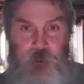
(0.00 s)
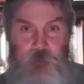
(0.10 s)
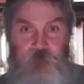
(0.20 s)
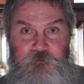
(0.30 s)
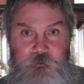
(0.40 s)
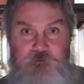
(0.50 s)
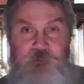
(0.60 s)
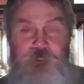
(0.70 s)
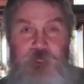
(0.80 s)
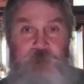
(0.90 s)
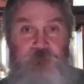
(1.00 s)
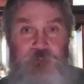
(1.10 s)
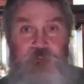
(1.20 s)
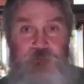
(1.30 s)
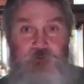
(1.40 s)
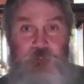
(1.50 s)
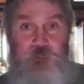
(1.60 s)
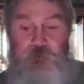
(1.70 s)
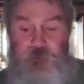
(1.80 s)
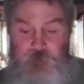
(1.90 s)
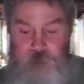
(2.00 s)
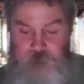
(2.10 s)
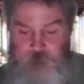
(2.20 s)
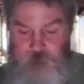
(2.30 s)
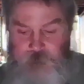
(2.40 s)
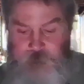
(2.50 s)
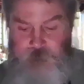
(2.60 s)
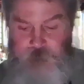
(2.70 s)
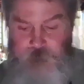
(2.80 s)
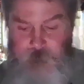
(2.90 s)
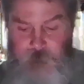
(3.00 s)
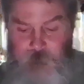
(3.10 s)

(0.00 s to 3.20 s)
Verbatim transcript: He spoke to me when I was 50 and I'm 63 today.